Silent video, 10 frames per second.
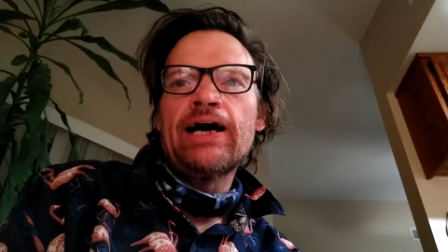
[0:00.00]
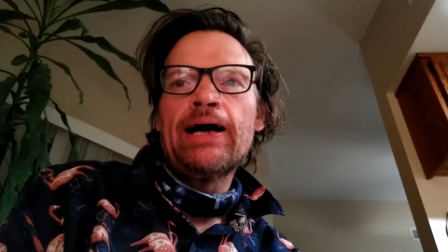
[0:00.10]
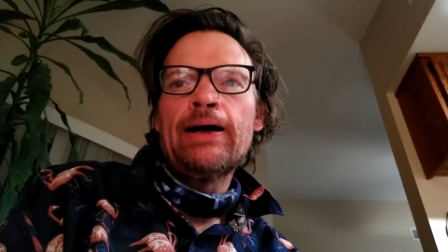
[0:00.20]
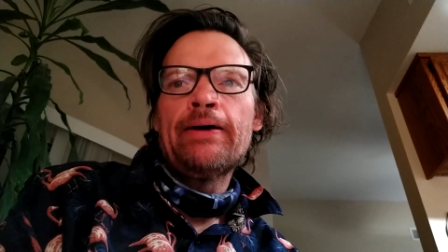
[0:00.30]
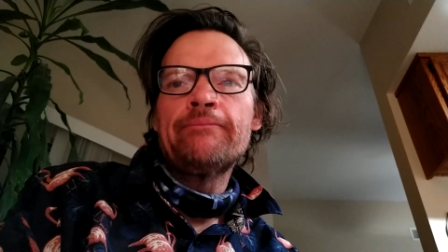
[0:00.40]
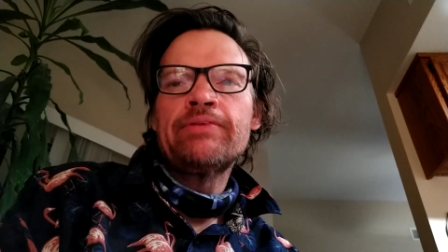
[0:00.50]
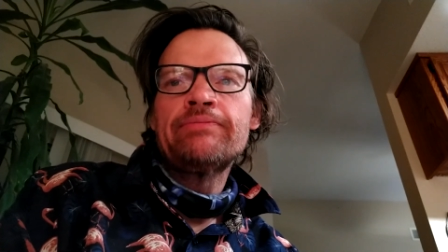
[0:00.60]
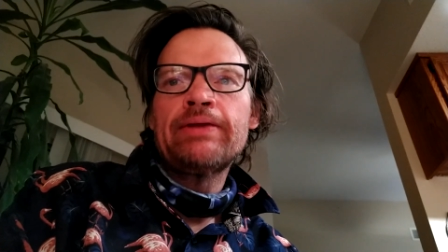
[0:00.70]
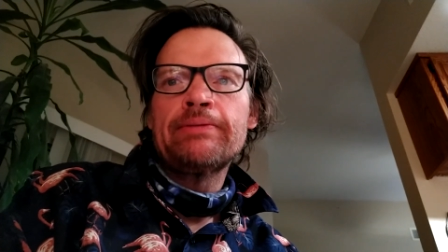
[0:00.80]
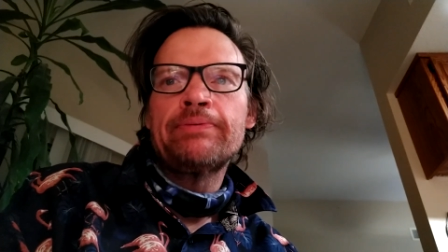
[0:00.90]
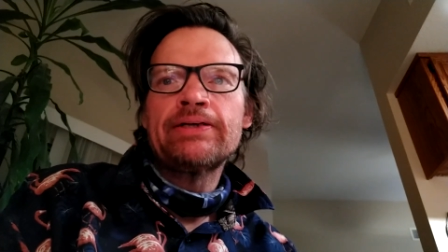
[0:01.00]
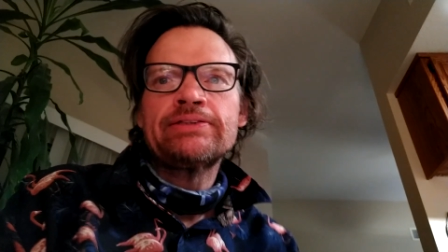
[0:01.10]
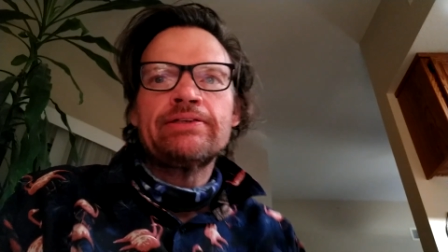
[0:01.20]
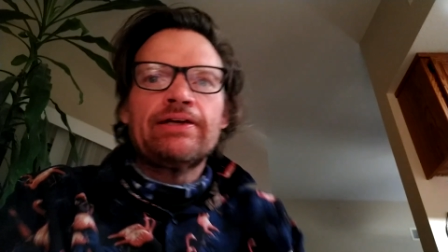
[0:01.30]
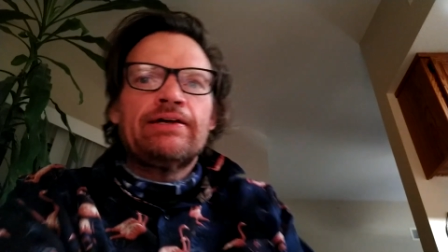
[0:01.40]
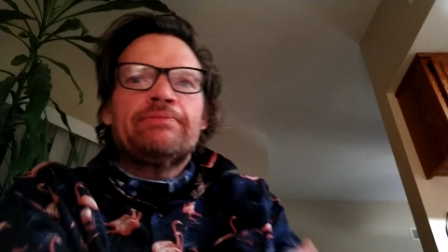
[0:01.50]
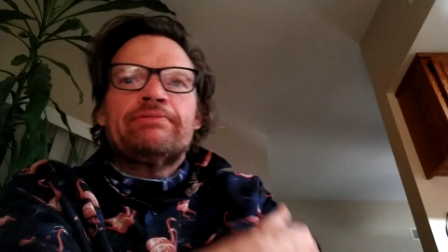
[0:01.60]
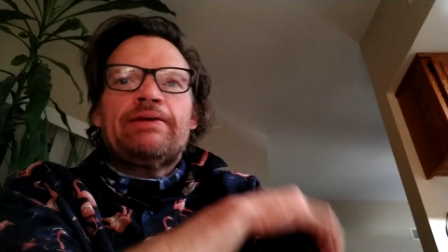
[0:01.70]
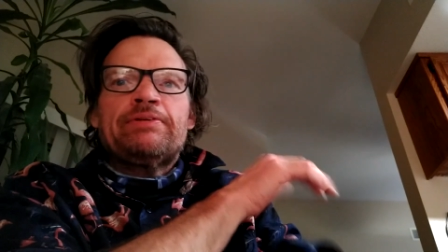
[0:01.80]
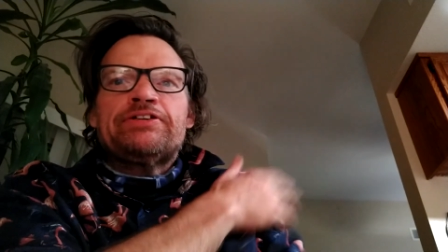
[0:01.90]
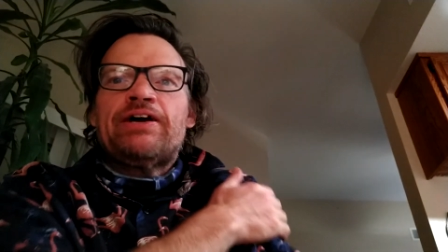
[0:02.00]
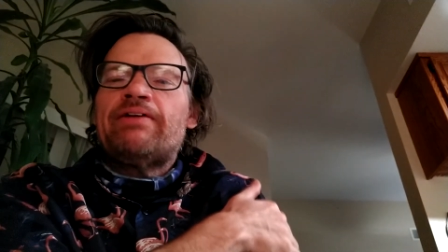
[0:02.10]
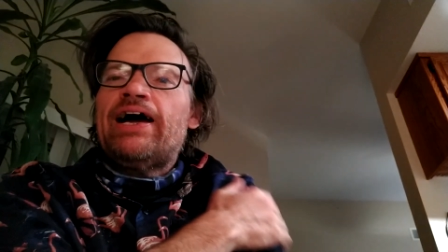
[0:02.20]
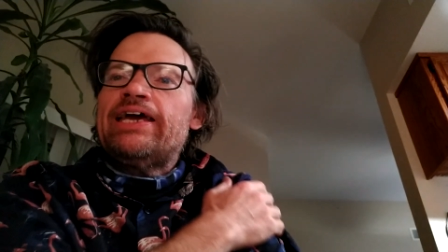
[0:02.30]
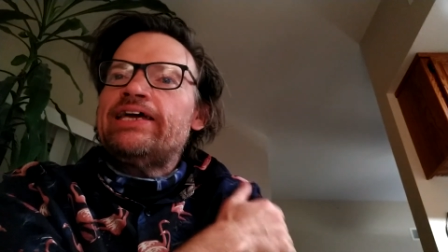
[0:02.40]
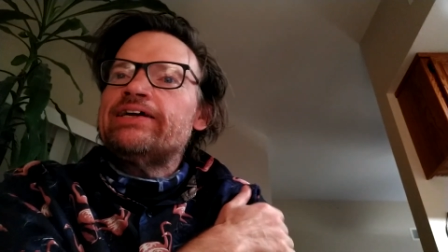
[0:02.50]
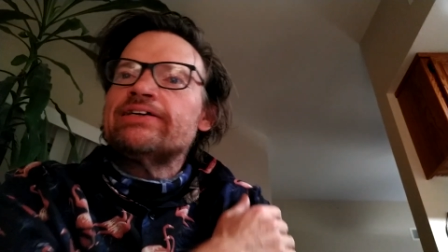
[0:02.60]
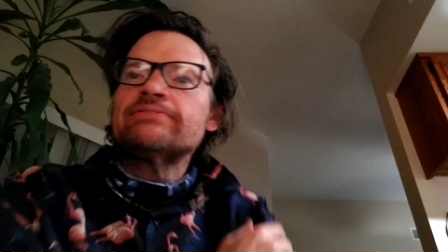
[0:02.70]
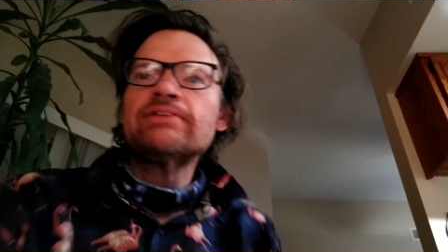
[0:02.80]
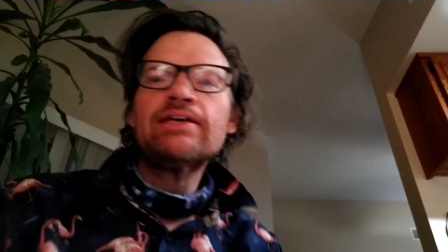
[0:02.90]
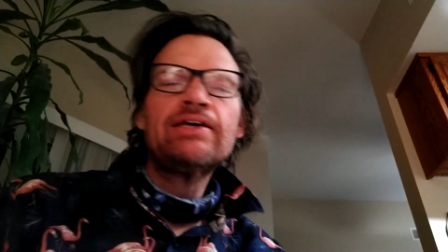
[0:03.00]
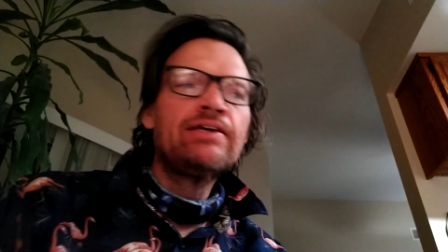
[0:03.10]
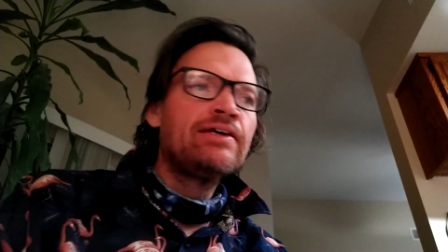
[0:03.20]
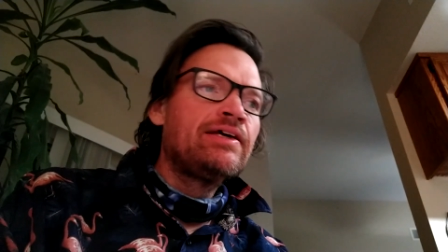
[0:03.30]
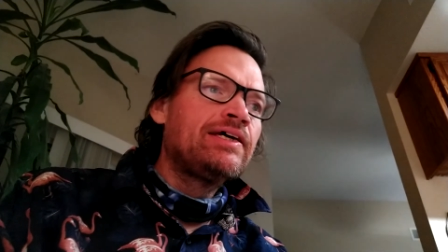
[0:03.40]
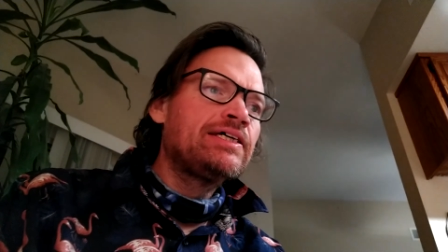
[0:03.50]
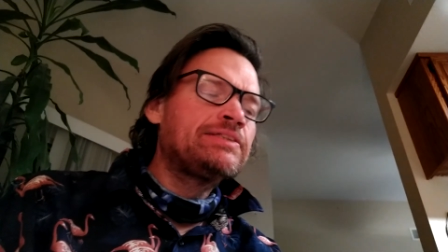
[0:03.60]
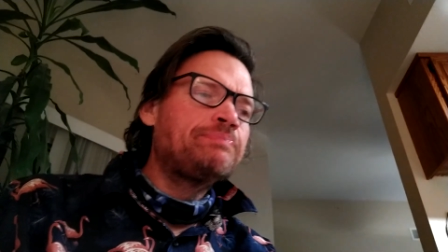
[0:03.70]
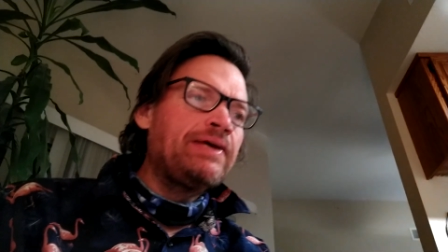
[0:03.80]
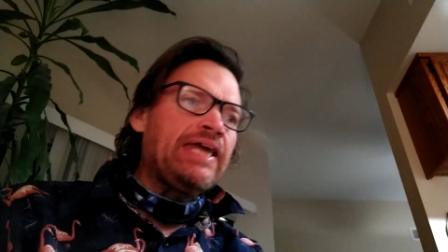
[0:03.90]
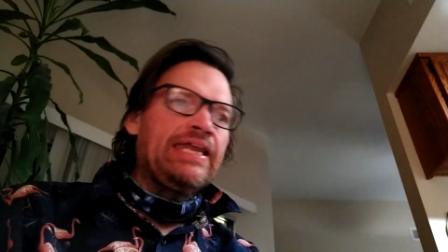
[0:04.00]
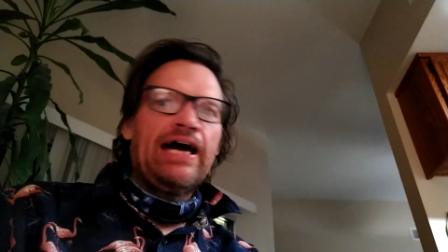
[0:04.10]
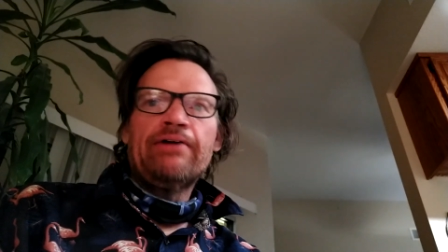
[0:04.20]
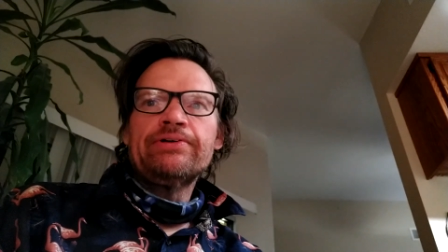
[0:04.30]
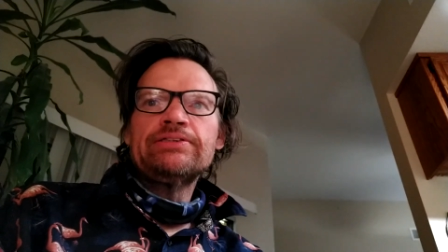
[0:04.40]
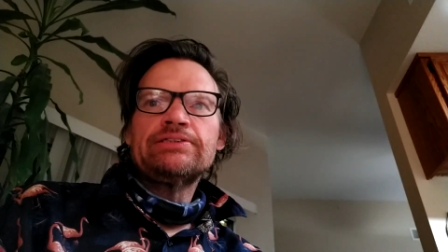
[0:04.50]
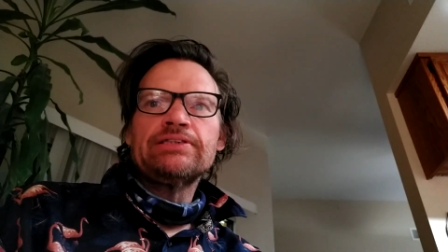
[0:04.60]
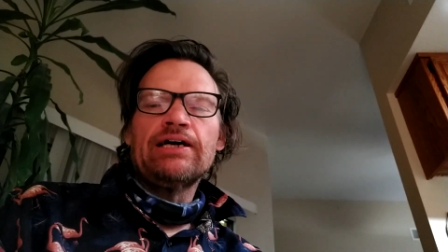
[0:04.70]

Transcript: Um, the Brexit, the give you a shot right here. It's been eight hours.